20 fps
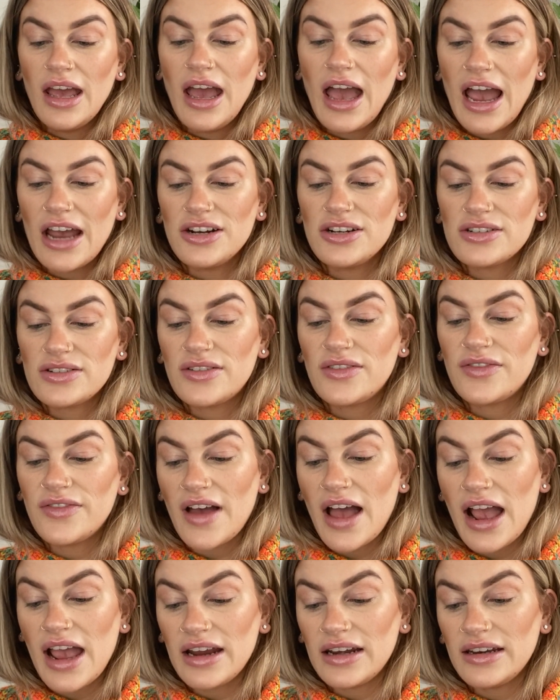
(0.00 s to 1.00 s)
I just
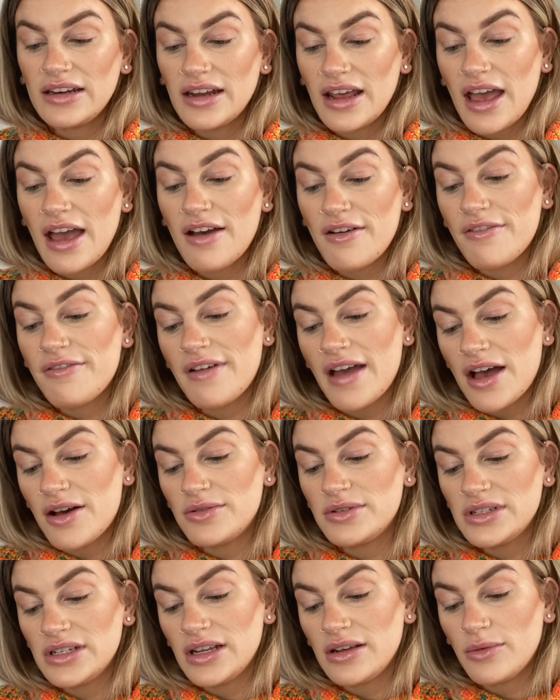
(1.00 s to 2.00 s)
have
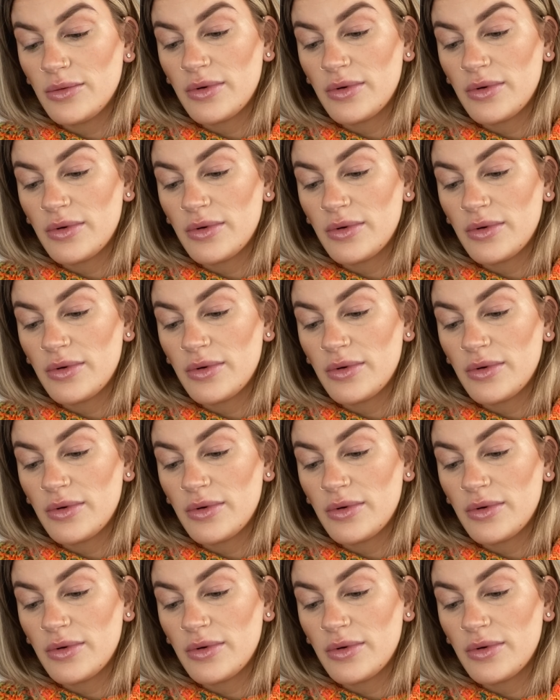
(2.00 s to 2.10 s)
found